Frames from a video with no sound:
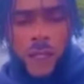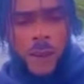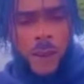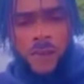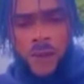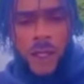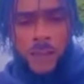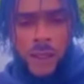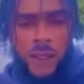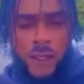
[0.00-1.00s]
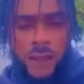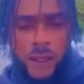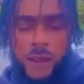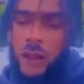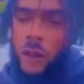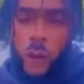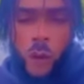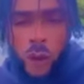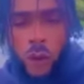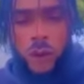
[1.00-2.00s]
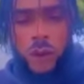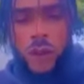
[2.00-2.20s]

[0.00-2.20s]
your baby father, on the internet, it'll work out.